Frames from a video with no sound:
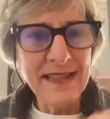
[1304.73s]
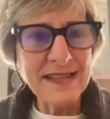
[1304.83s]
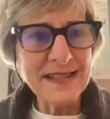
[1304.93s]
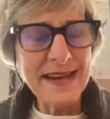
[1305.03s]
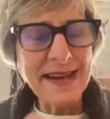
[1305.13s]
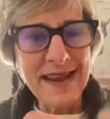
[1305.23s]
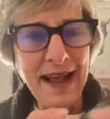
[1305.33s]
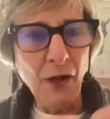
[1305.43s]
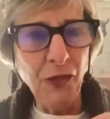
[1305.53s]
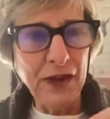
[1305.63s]
Let's
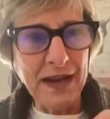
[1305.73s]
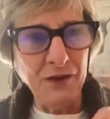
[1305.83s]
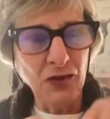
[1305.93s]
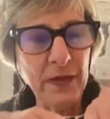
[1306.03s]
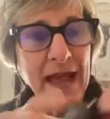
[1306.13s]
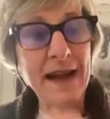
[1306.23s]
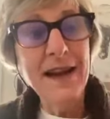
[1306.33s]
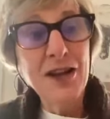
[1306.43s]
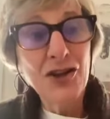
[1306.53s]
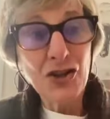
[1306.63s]
get healthy and do
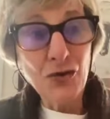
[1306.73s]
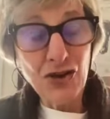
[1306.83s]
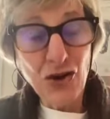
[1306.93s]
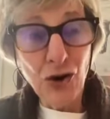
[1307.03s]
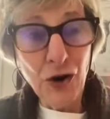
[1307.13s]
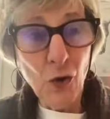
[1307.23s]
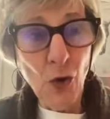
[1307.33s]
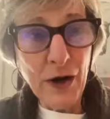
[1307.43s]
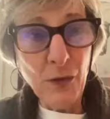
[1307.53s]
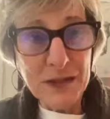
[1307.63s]
that. So her
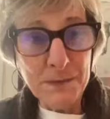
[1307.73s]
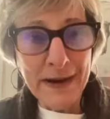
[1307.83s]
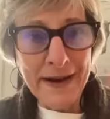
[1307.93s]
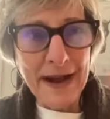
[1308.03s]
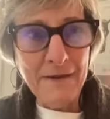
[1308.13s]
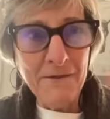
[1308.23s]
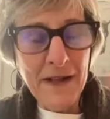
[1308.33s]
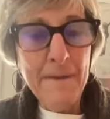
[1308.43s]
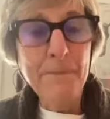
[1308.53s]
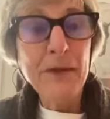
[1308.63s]
order was big enough.